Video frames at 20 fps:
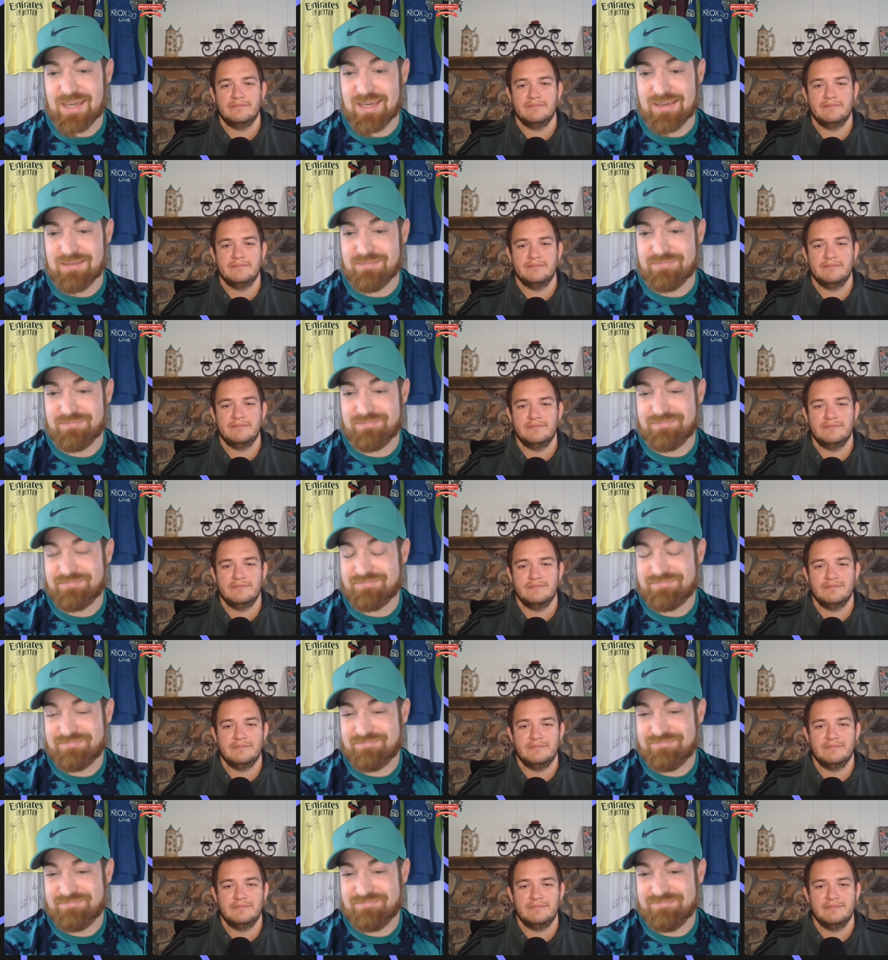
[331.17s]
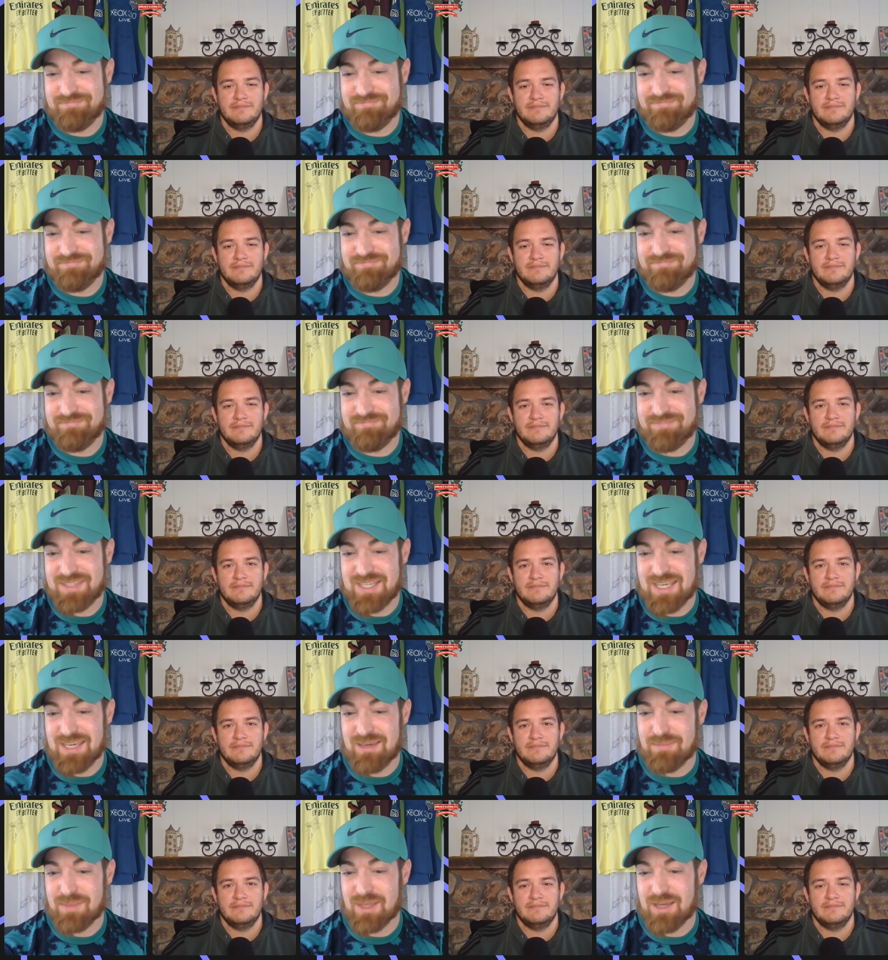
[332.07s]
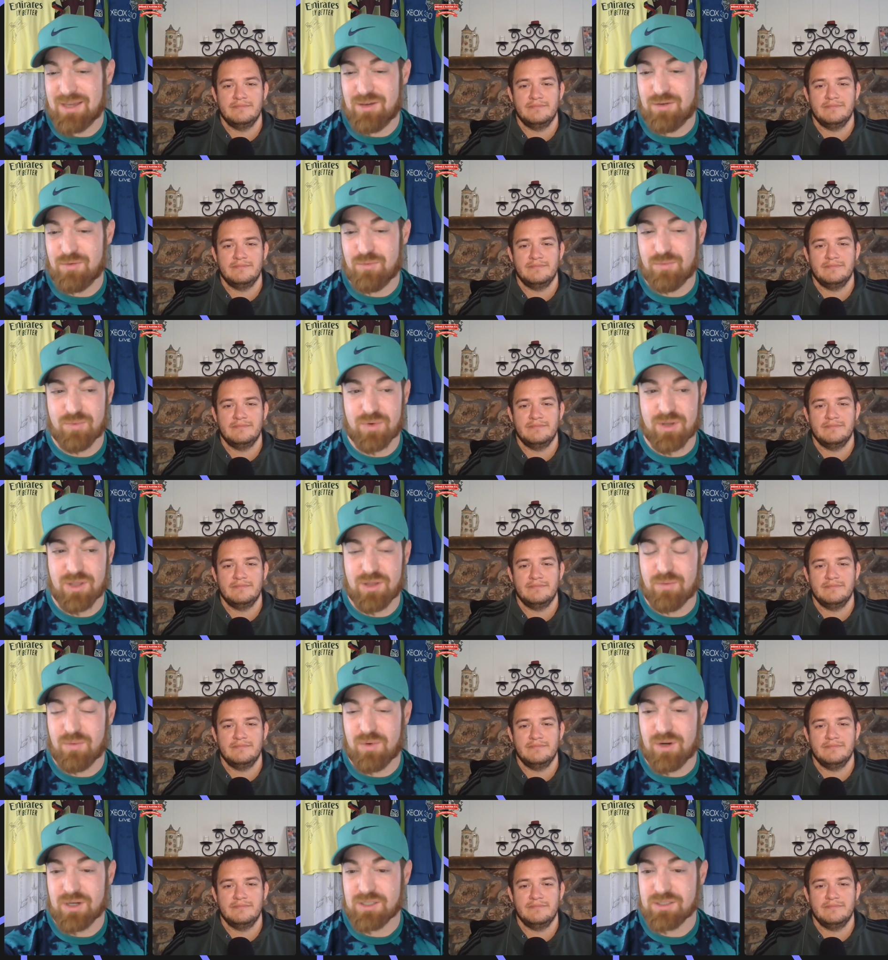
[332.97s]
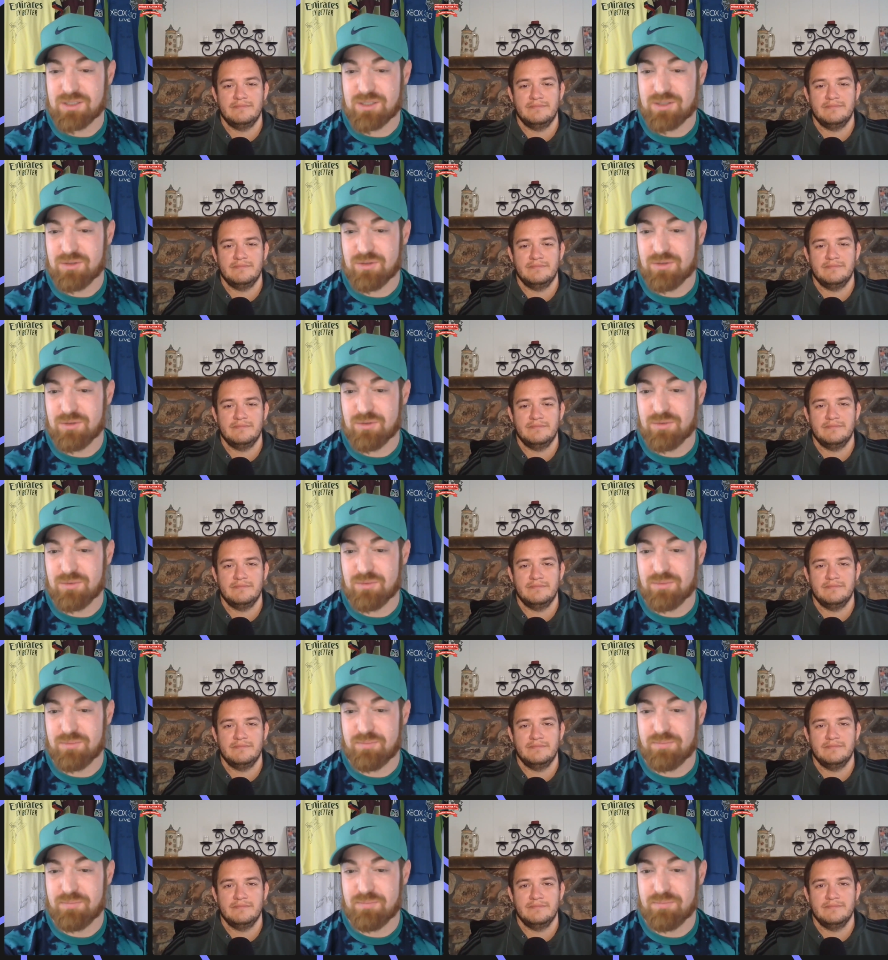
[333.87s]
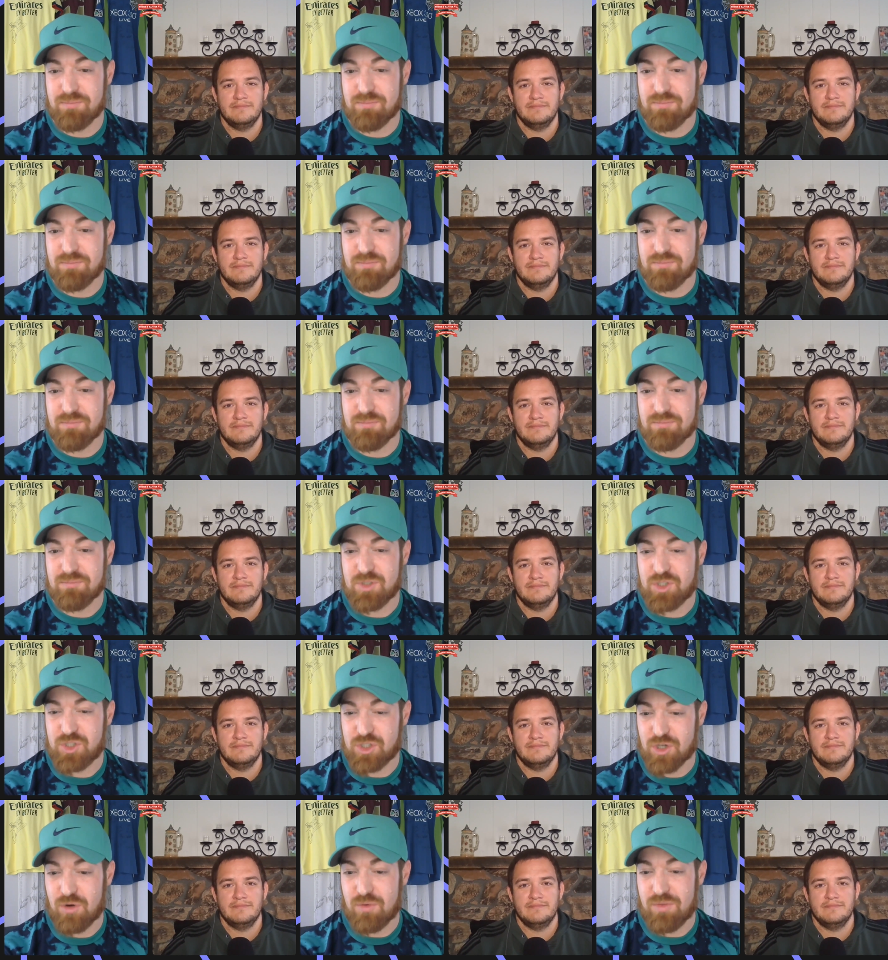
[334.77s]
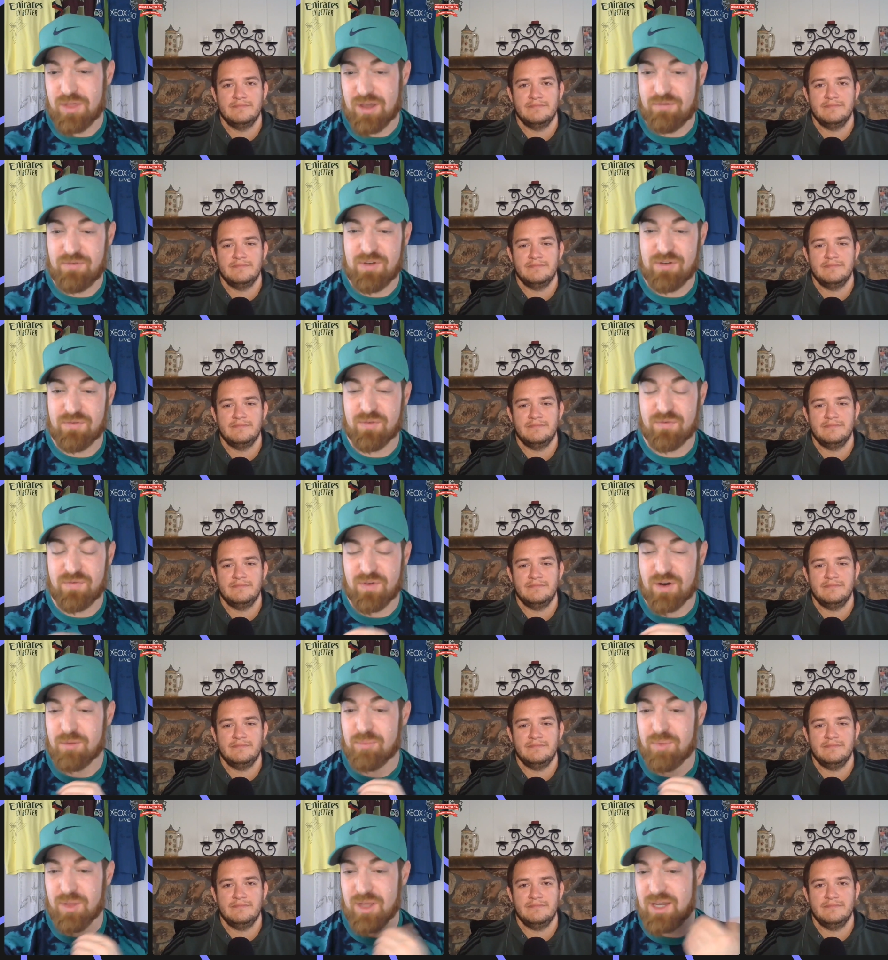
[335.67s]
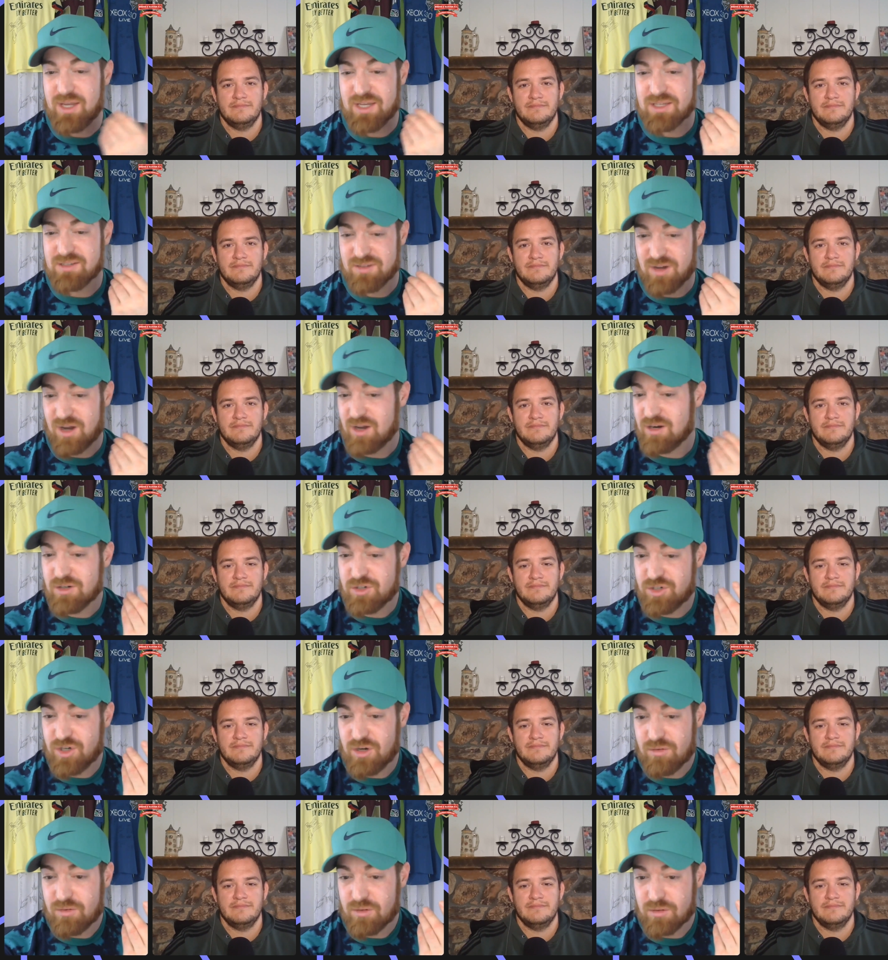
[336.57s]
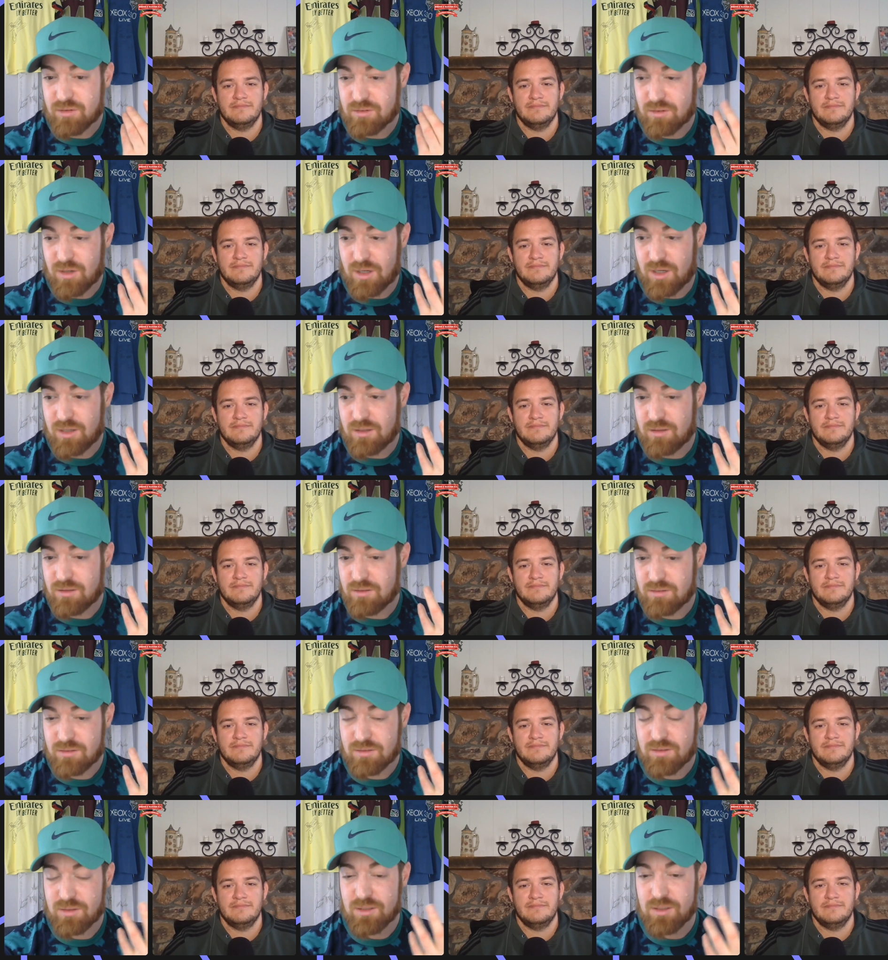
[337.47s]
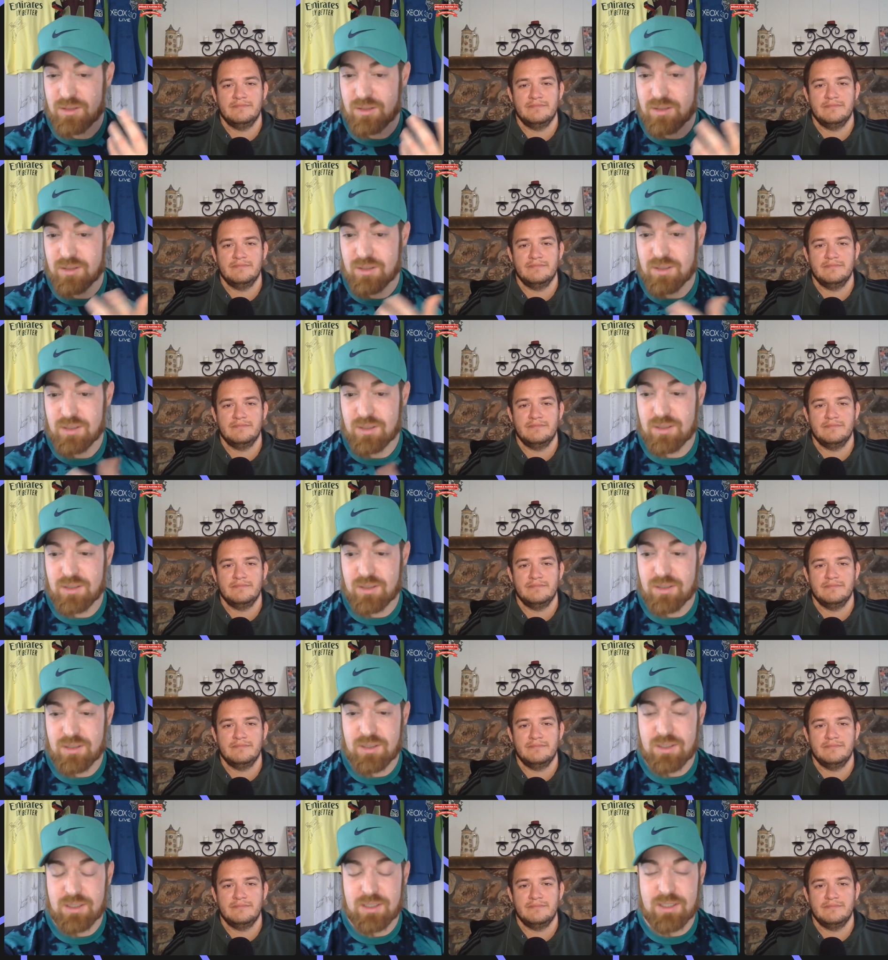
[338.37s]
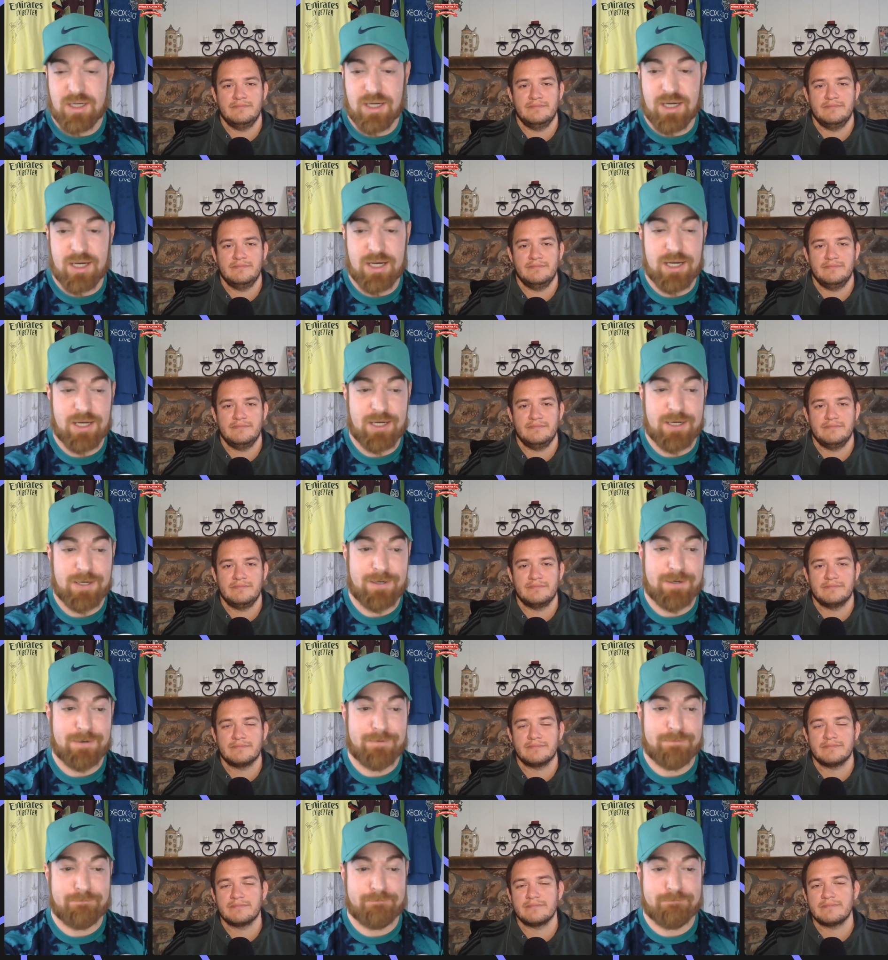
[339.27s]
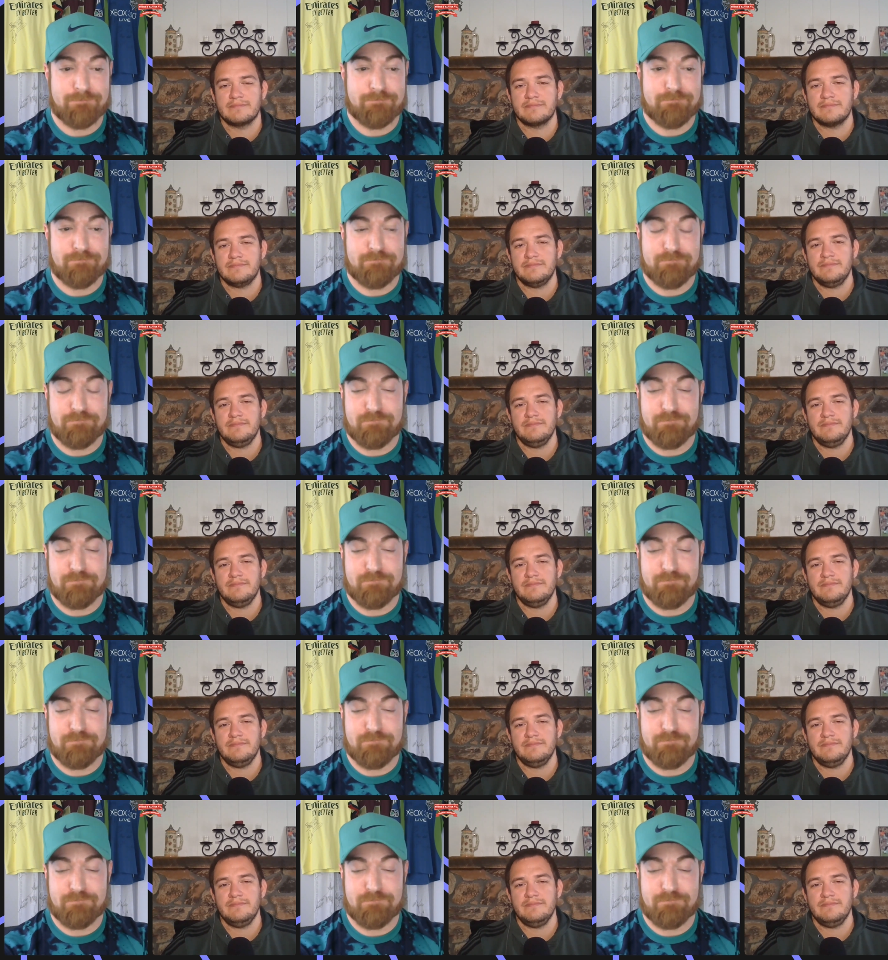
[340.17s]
Speaker 1: a team that you really want to show that FIFA fair play is not a joke on. But